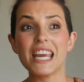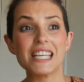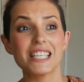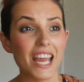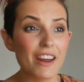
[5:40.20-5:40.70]
to
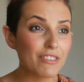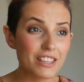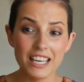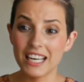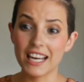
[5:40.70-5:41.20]
eat
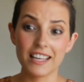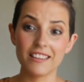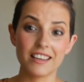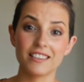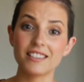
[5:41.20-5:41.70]
everything and
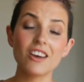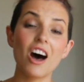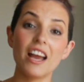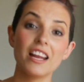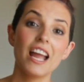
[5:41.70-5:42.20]
anything in
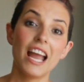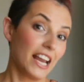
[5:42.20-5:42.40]
sight.